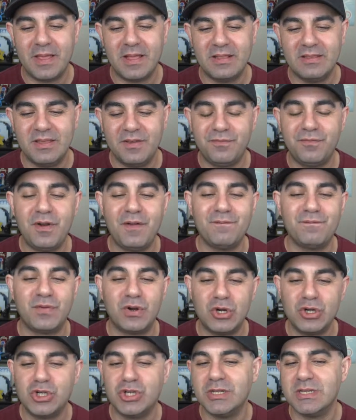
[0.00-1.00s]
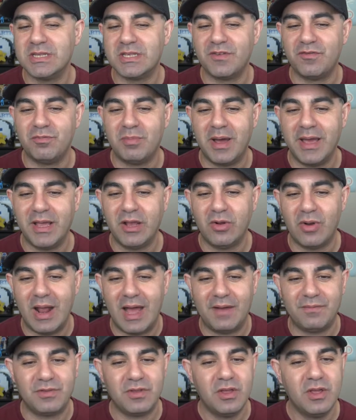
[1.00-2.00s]
different versions of
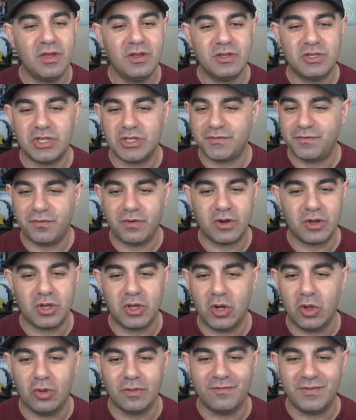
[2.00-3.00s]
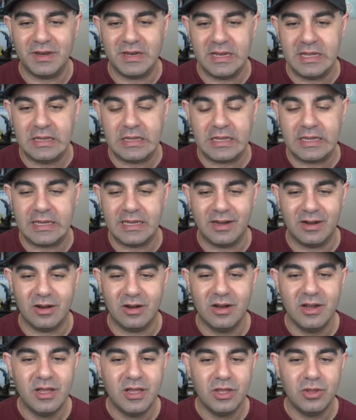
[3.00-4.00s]
Minecraft just for good old vanilla
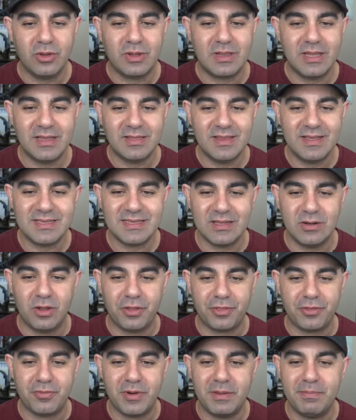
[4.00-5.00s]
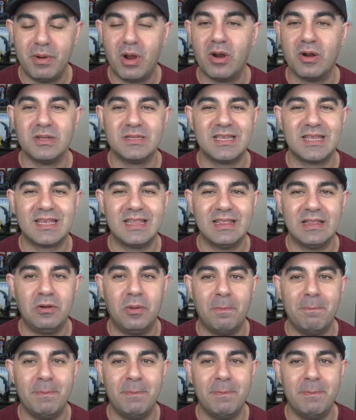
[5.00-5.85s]
here, you click these little three bars, like a little